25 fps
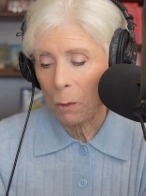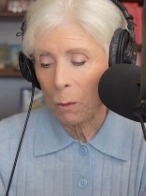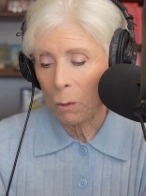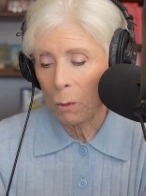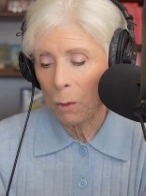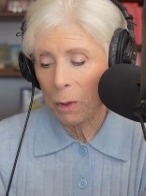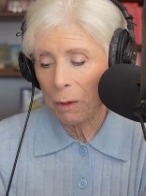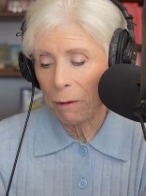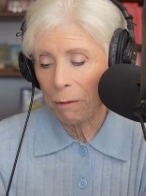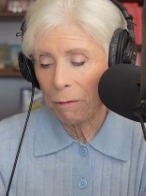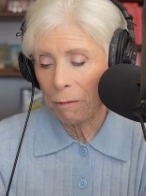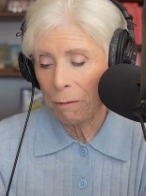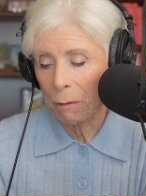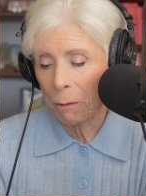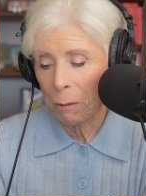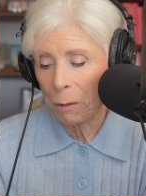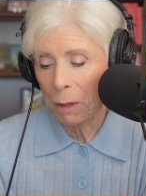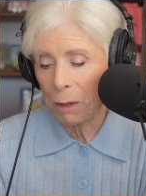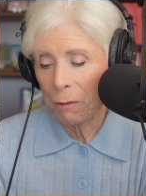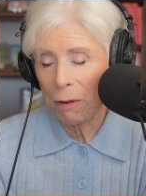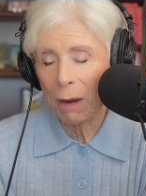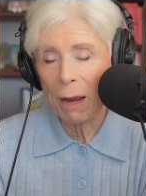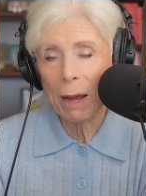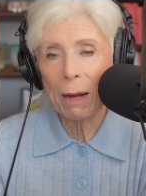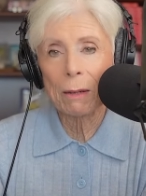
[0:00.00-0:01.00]
we've
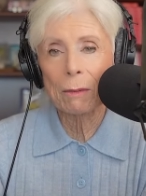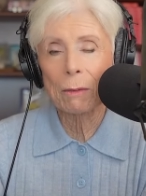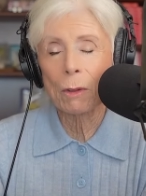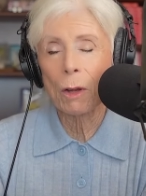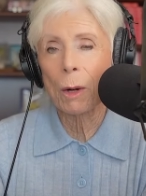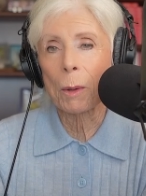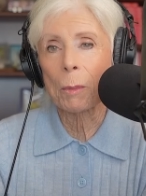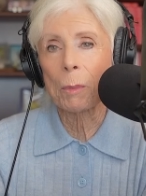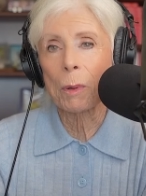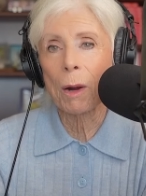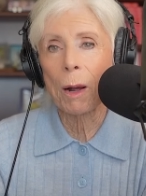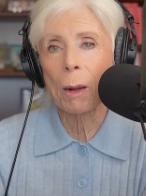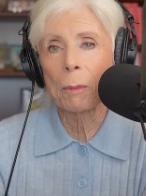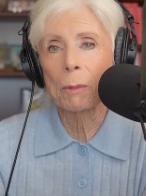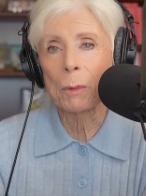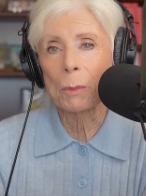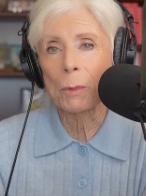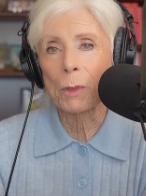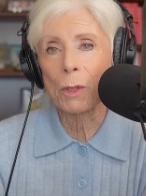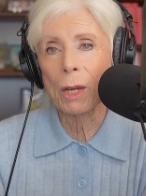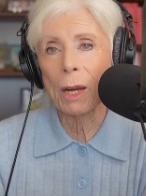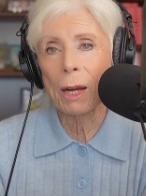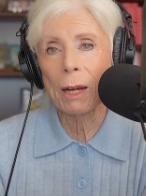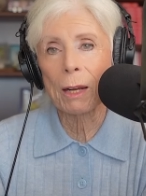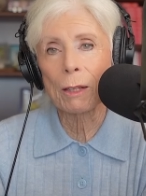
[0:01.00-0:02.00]
we've had a lot of
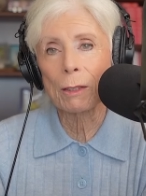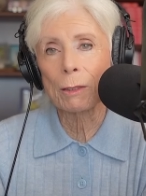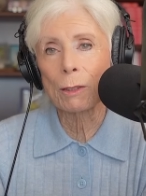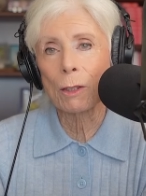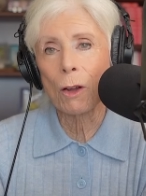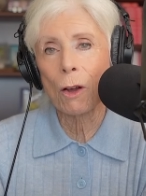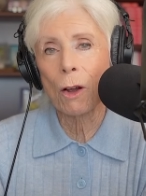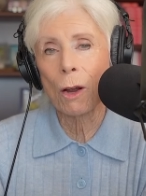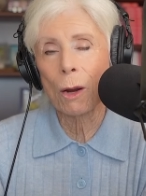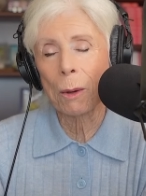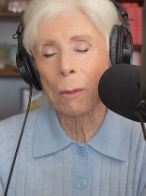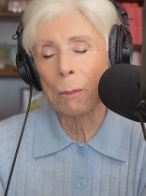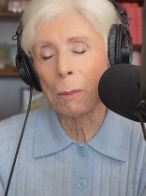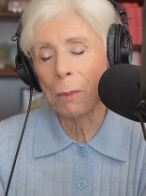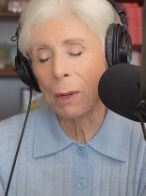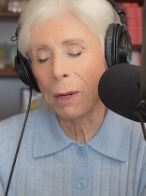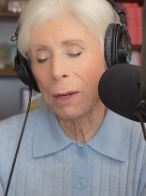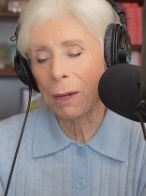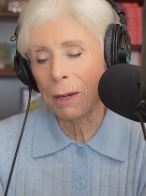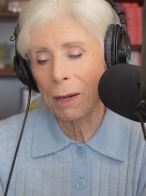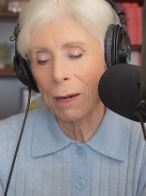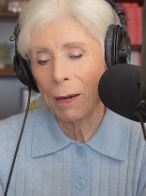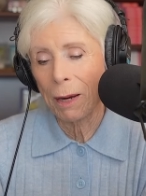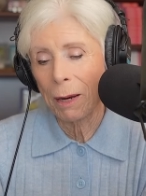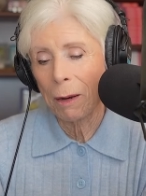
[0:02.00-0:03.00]
problems getting along, but
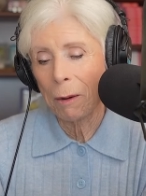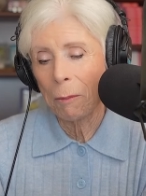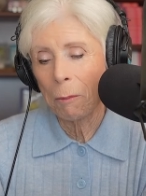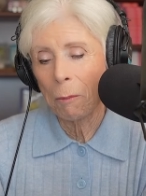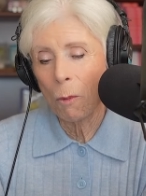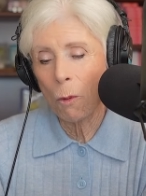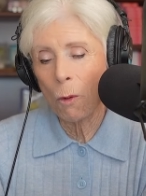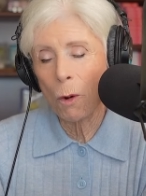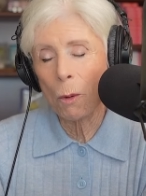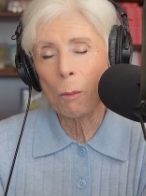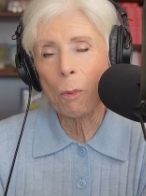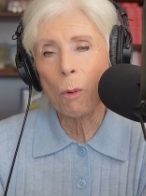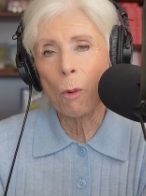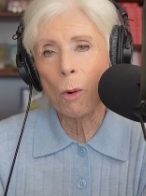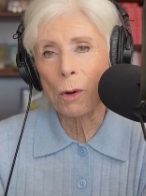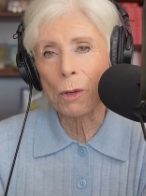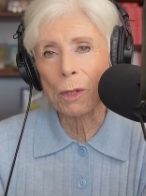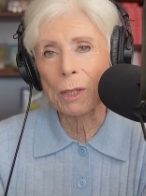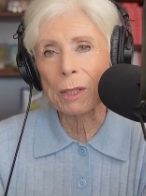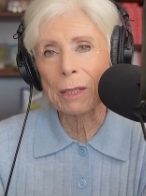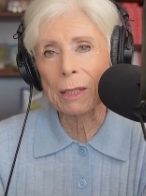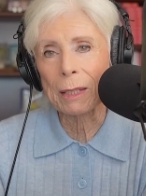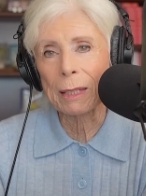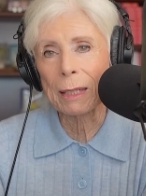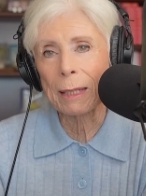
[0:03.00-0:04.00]
more
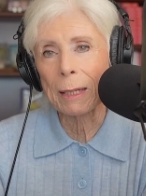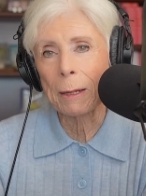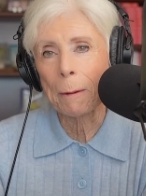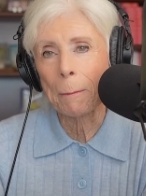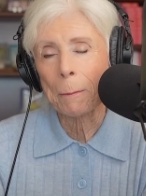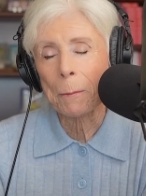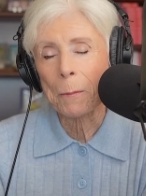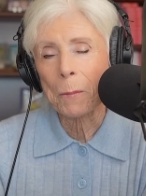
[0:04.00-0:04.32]
importantly,